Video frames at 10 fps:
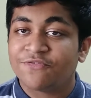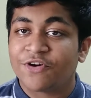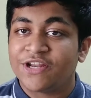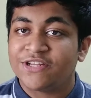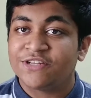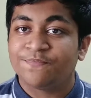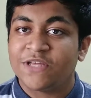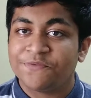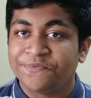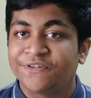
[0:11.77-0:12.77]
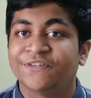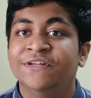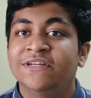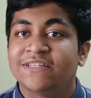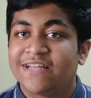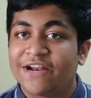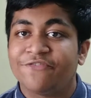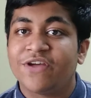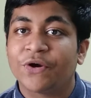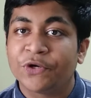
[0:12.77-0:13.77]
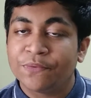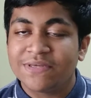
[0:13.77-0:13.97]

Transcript: for Indian people that we are going to